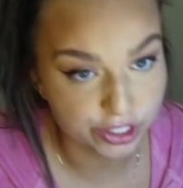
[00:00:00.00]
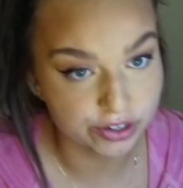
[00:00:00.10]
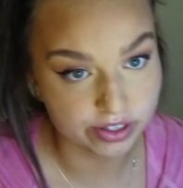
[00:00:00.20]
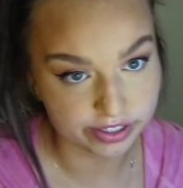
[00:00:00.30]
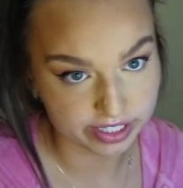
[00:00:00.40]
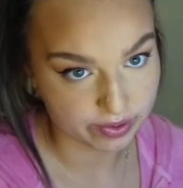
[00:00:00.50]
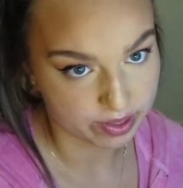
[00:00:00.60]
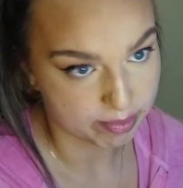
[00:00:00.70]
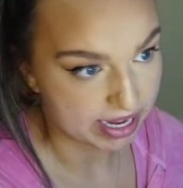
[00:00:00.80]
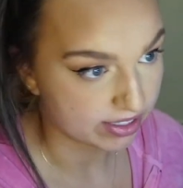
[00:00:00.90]
show you what it looks like
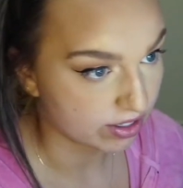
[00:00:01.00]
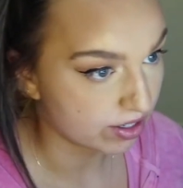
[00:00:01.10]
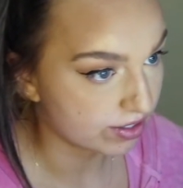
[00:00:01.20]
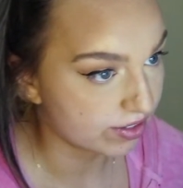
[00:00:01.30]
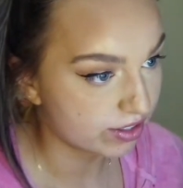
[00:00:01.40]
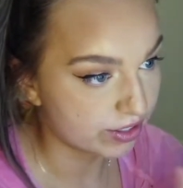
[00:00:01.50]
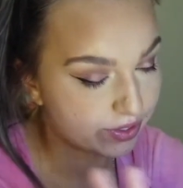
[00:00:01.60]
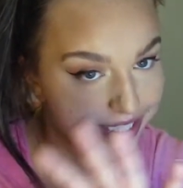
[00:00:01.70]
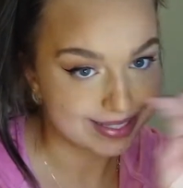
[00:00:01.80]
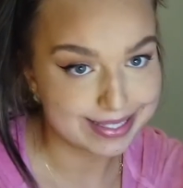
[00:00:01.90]
with the mask on so
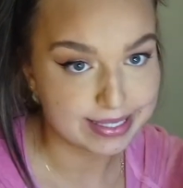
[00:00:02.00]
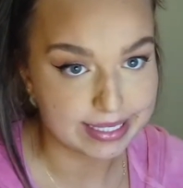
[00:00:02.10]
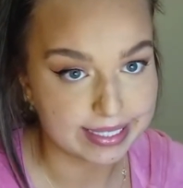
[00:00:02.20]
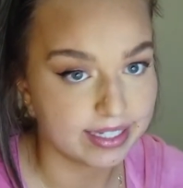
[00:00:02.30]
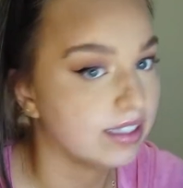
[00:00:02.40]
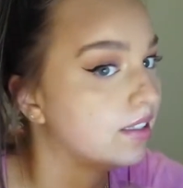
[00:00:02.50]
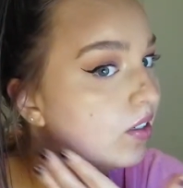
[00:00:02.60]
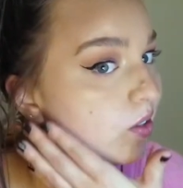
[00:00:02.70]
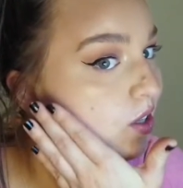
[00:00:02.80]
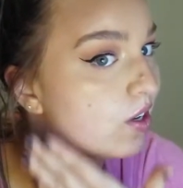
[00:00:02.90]
you can see, like
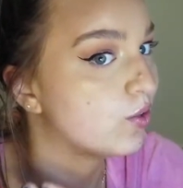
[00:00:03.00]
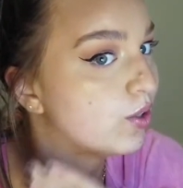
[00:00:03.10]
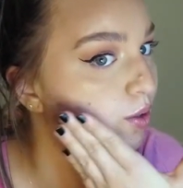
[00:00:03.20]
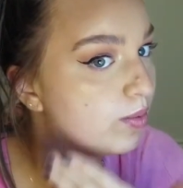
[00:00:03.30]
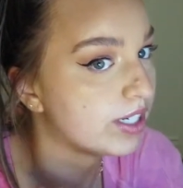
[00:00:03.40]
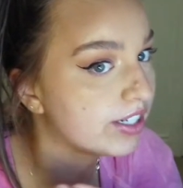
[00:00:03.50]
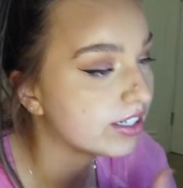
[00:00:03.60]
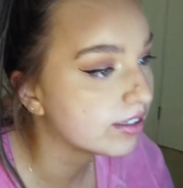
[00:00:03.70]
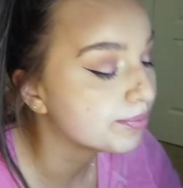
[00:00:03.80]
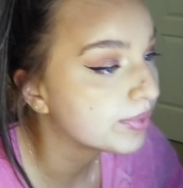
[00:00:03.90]
it's not just weird.
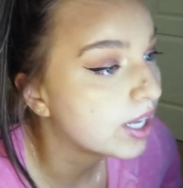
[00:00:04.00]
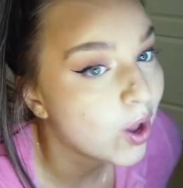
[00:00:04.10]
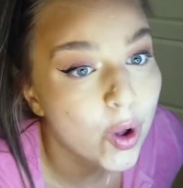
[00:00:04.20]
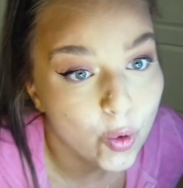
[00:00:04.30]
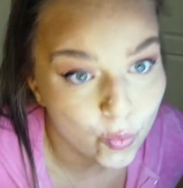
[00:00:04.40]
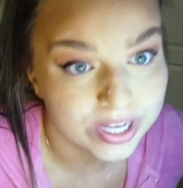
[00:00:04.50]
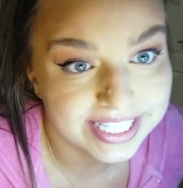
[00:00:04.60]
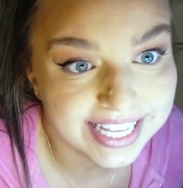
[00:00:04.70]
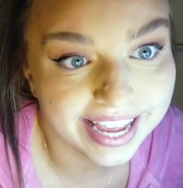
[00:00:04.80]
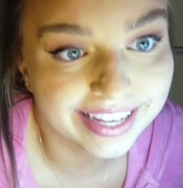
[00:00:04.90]
1
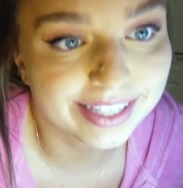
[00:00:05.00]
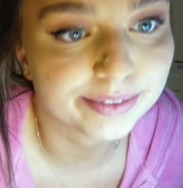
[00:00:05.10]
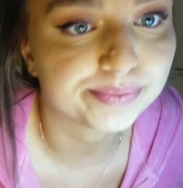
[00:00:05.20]
sec.